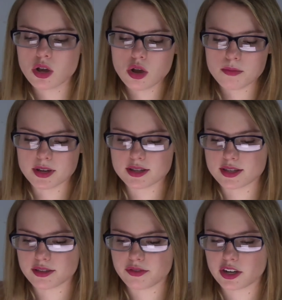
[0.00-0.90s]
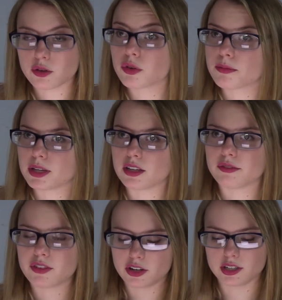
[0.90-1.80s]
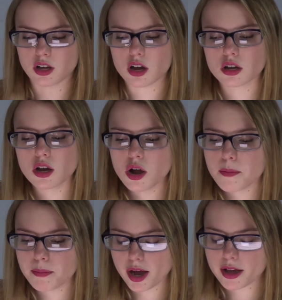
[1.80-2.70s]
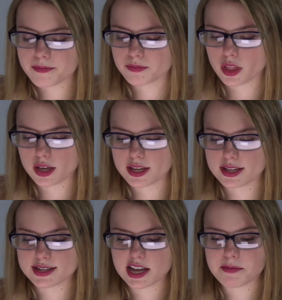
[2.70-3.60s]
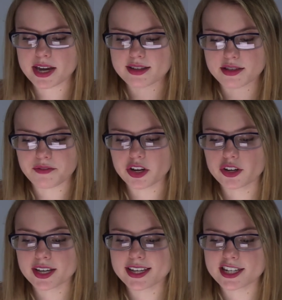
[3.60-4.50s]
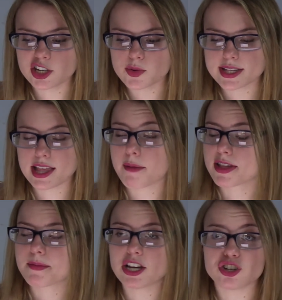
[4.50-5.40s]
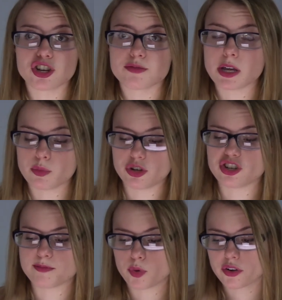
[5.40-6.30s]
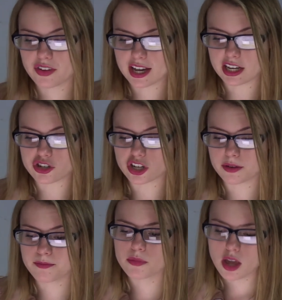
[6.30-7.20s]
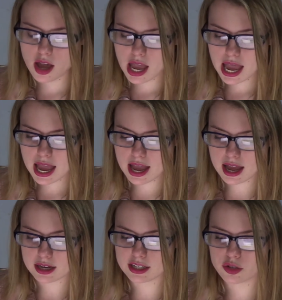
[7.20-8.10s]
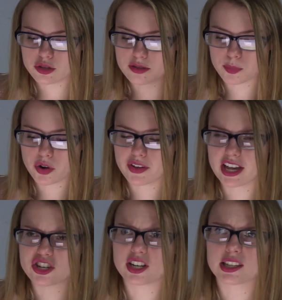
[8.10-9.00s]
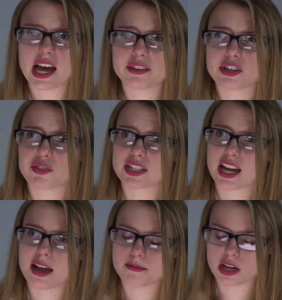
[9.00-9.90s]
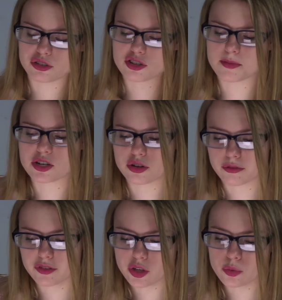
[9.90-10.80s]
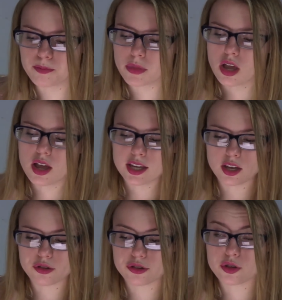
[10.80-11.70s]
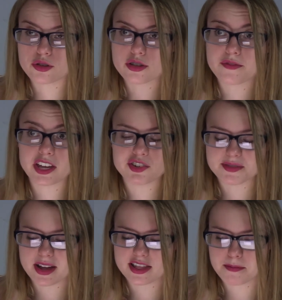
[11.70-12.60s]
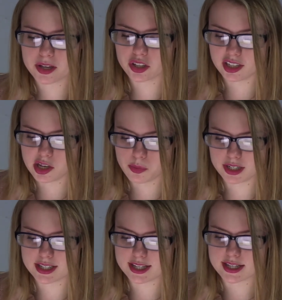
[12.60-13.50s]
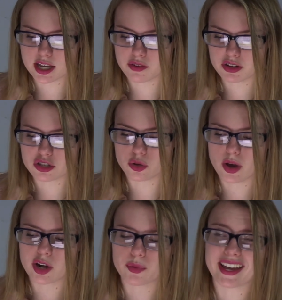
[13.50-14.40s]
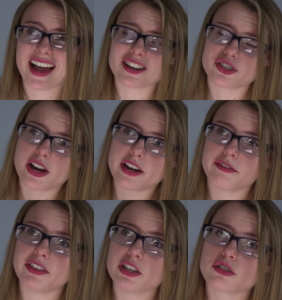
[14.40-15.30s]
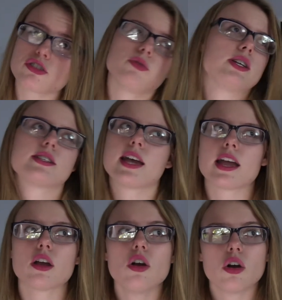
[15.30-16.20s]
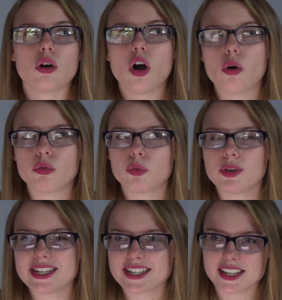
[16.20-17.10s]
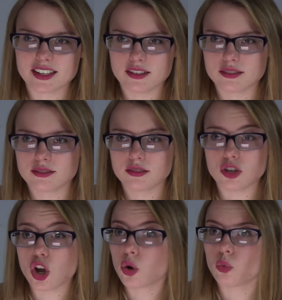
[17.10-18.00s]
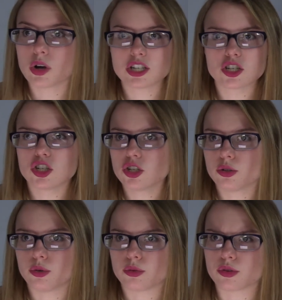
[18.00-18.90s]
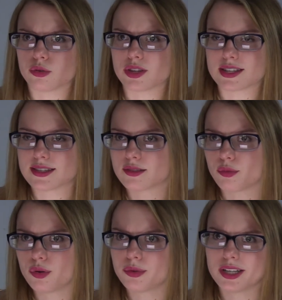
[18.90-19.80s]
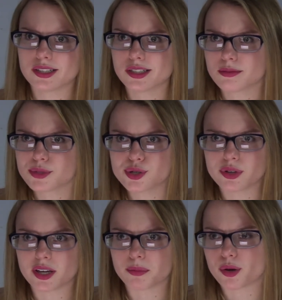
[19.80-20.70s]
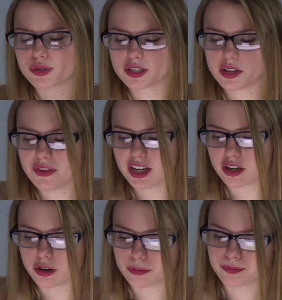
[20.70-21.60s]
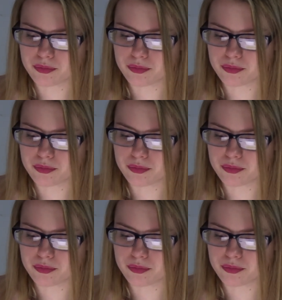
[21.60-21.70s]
because this video would be very long, but he says, I made a severe and continuous lapse in my judgment, which is mortification, and he uses mortification a lot of different times. I'll just mention a few. He also uses evade responsibility when he says none of us knew how to react or how to feel, so he's saying, oh, well, we didn't know what to do, so this is what we ended up doing, posting the video.